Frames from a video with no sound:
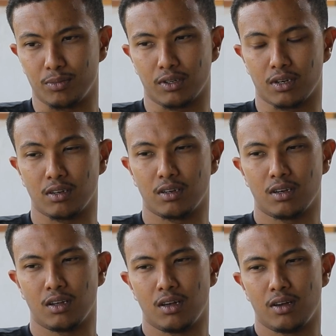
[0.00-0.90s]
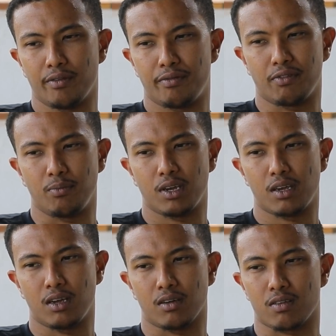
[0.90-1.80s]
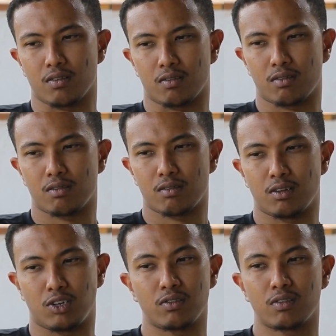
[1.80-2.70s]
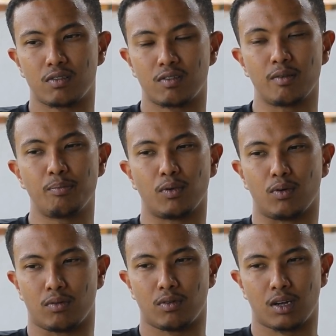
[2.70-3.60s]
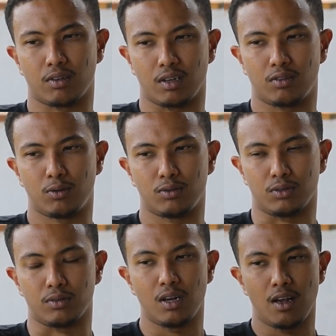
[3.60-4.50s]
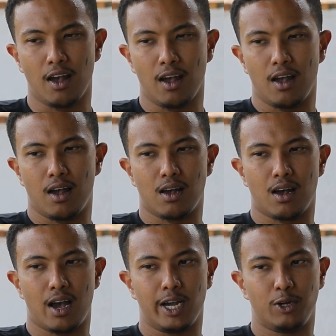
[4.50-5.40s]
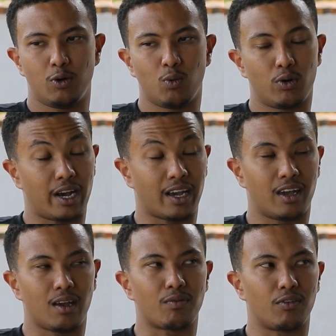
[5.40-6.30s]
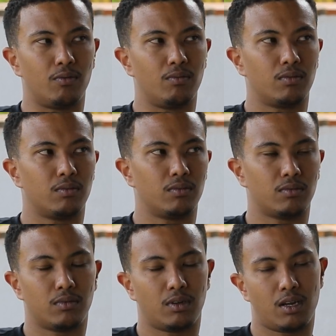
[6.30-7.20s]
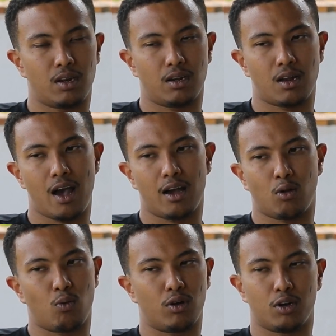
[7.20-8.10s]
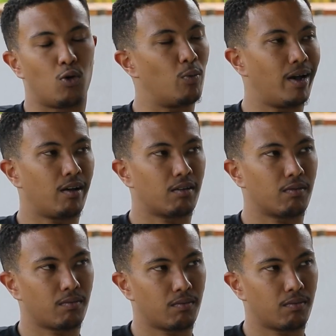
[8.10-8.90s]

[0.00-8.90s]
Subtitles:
But for me, it is just simple, because I told you, I know where I came from, and I don't want to go back.